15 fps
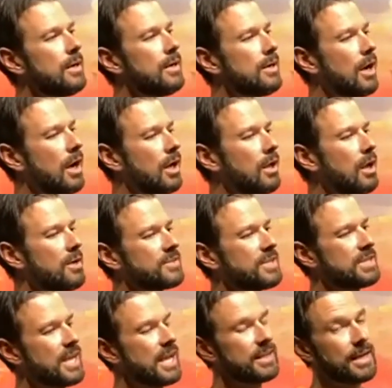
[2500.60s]
I'll often
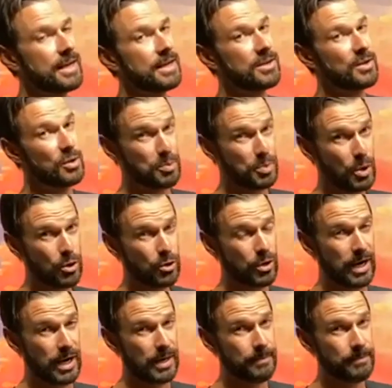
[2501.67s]
take that into the
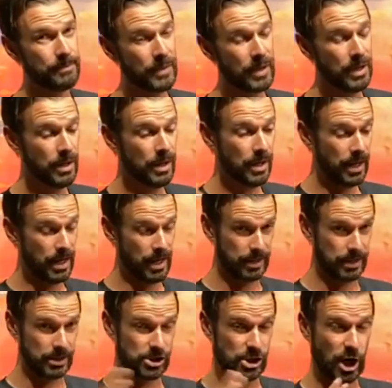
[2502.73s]
program and I can
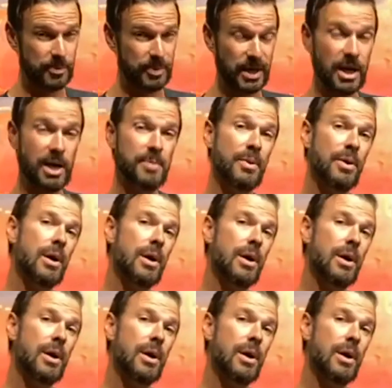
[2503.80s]
chop it up.